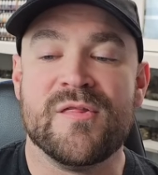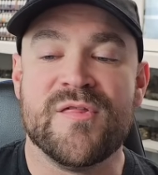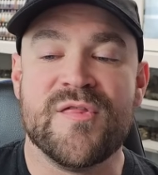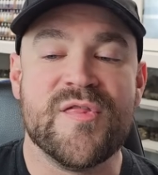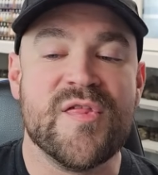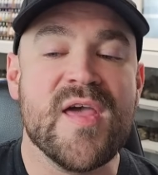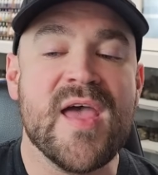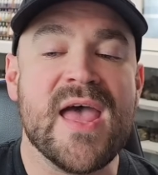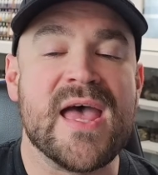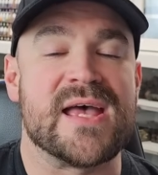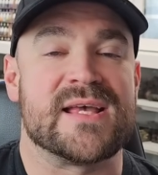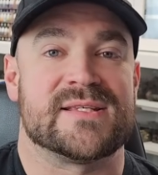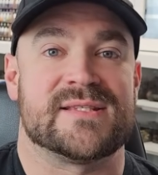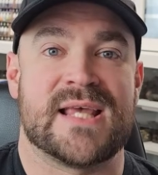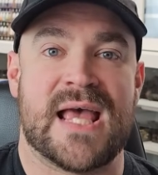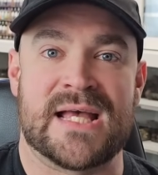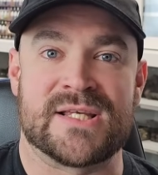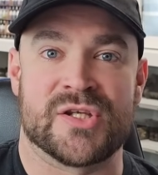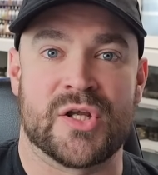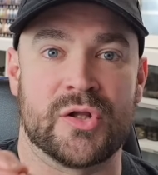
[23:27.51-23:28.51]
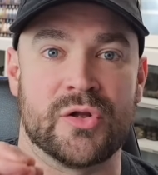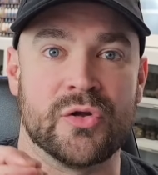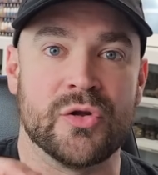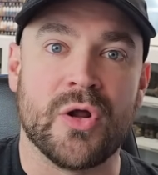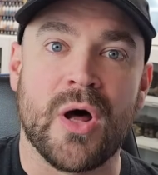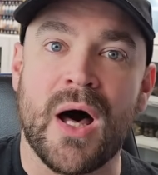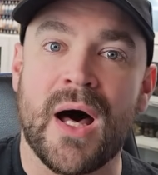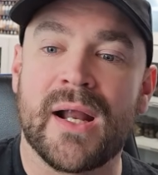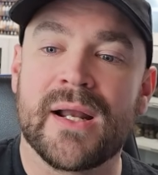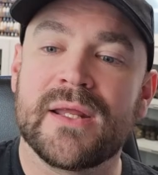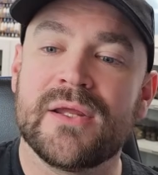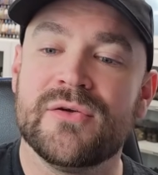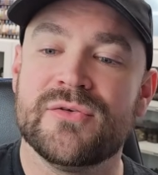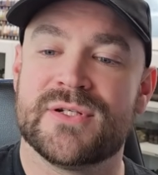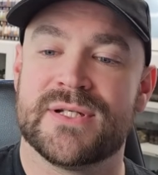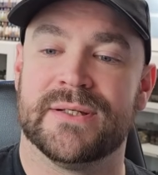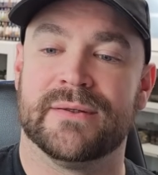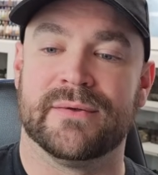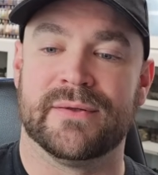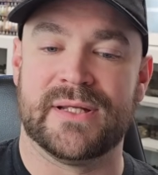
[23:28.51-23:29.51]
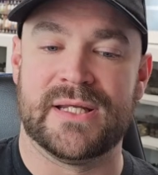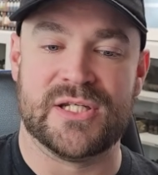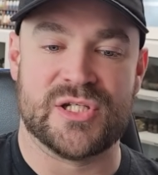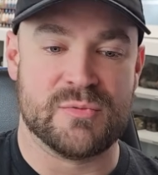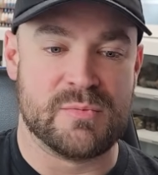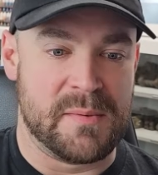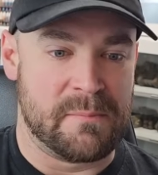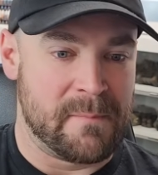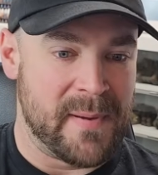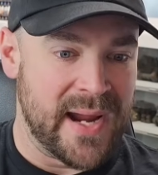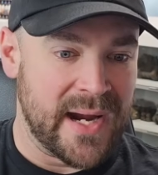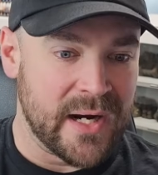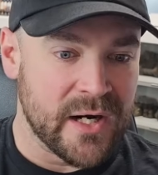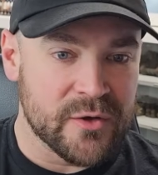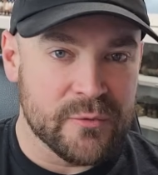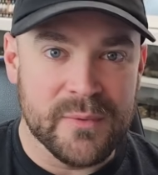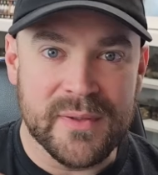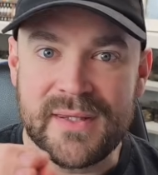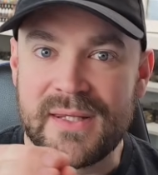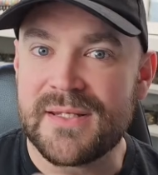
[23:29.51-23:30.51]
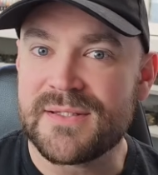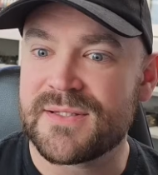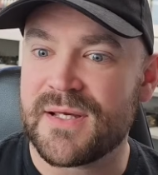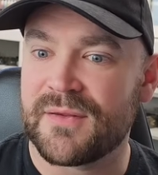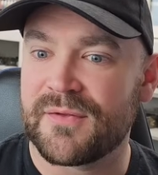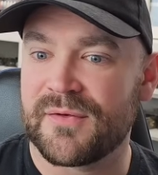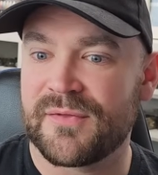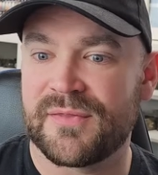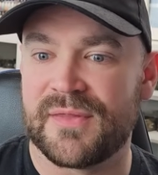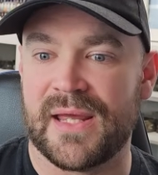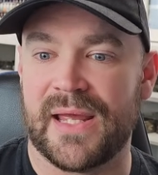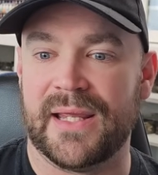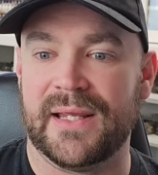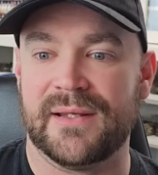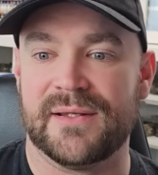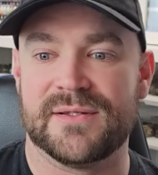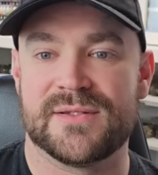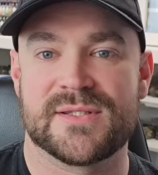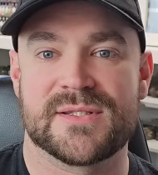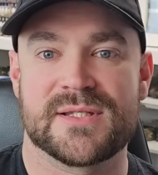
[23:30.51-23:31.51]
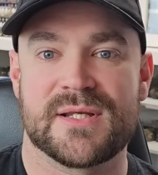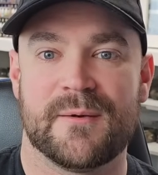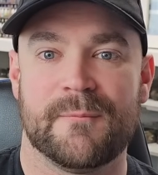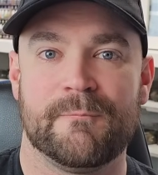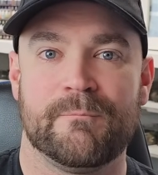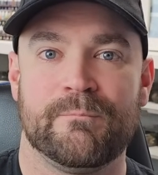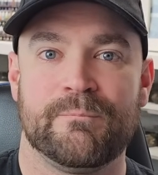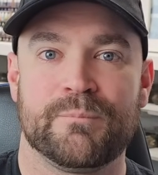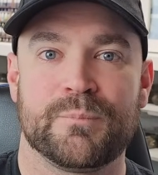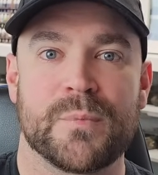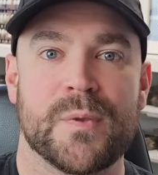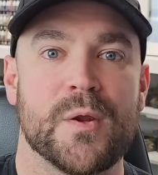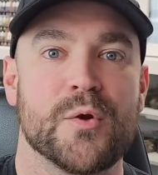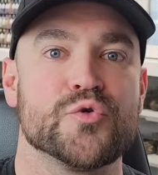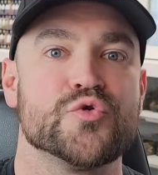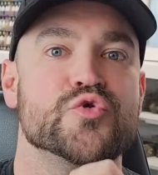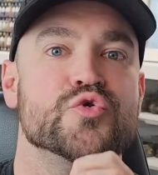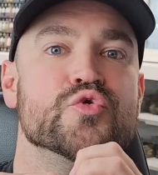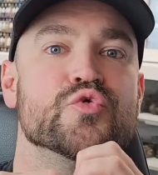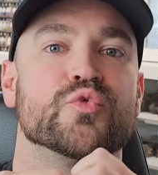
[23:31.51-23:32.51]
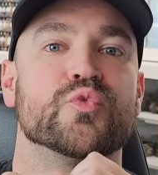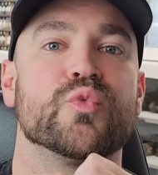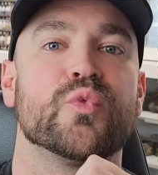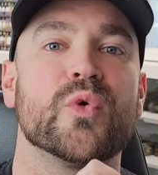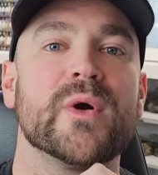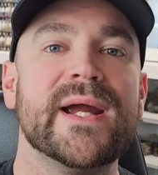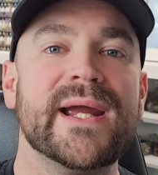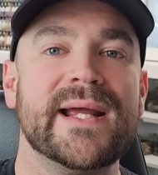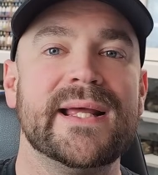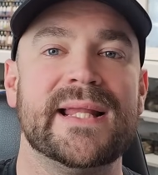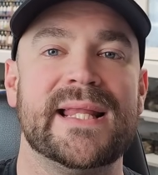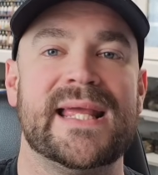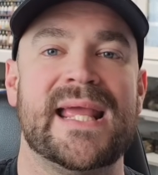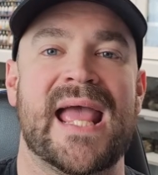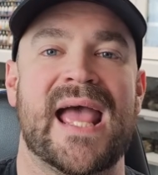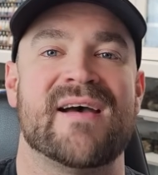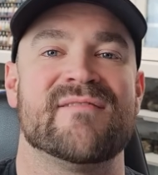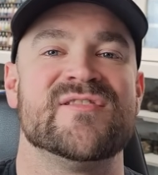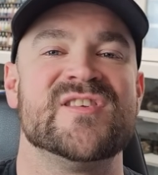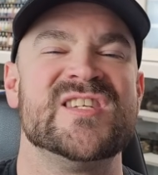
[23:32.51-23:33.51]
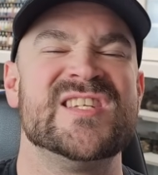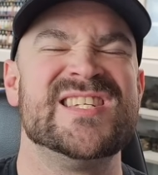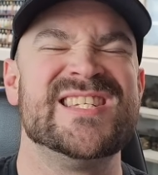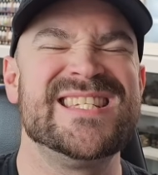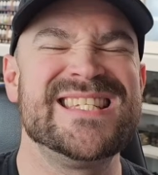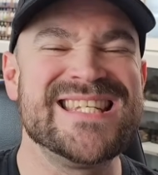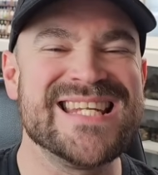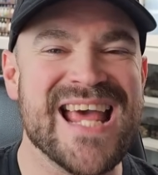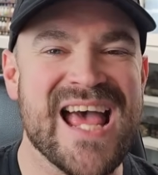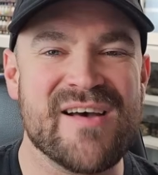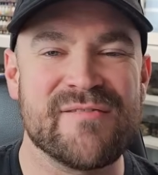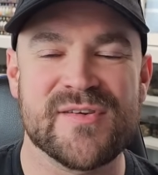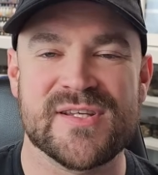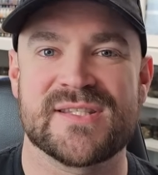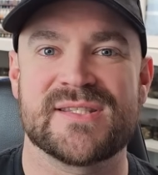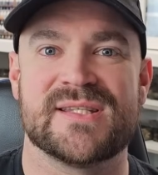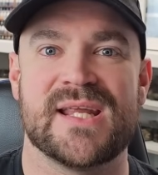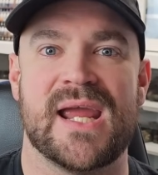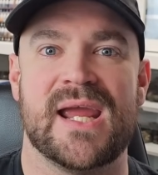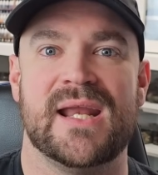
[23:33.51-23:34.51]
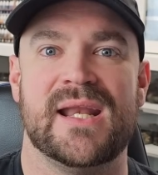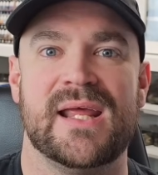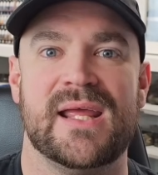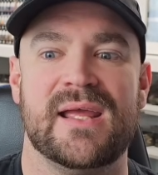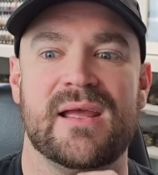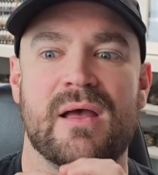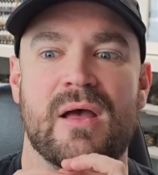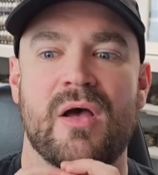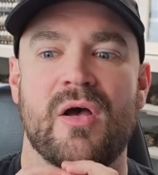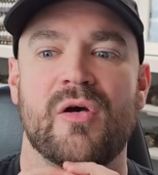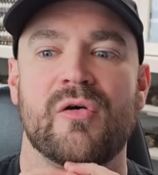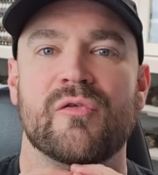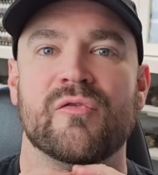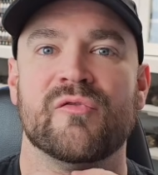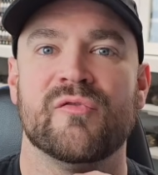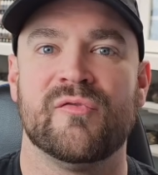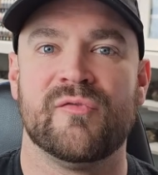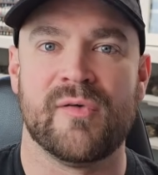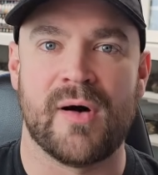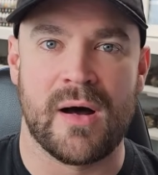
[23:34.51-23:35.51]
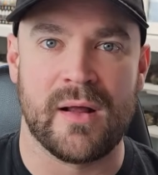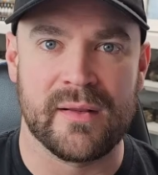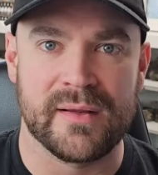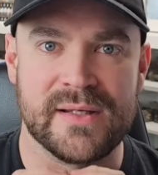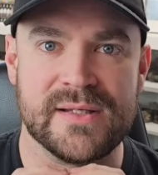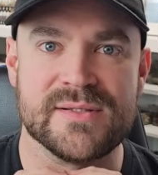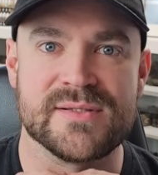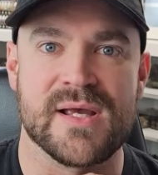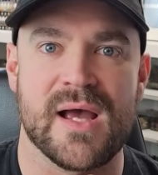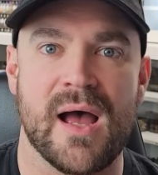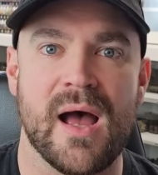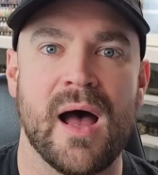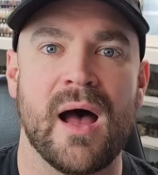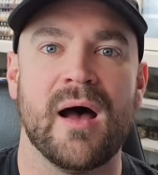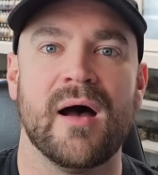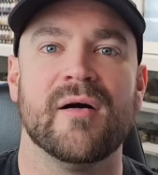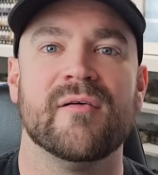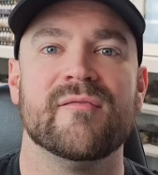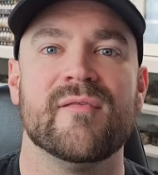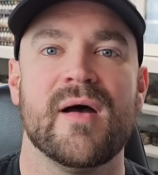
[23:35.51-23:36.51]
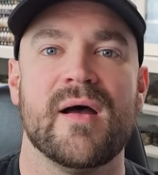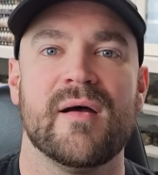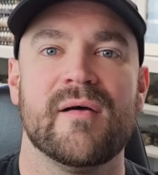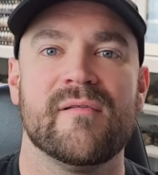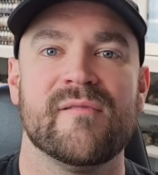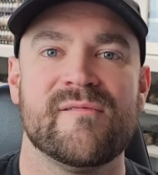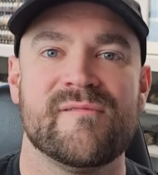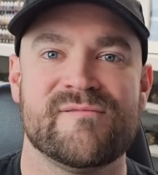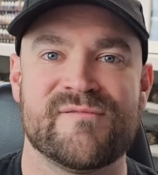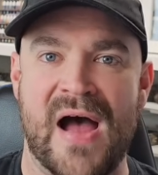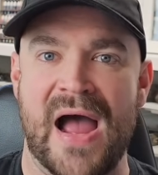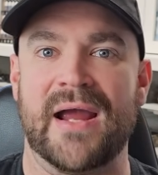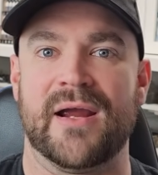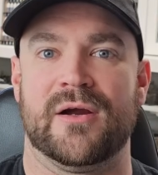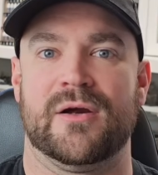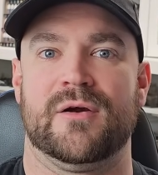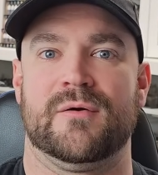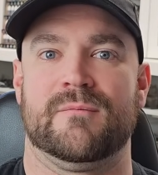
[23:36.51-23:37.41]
this has a lot of utility to be paired with these other things to really have devastating volleys of fire.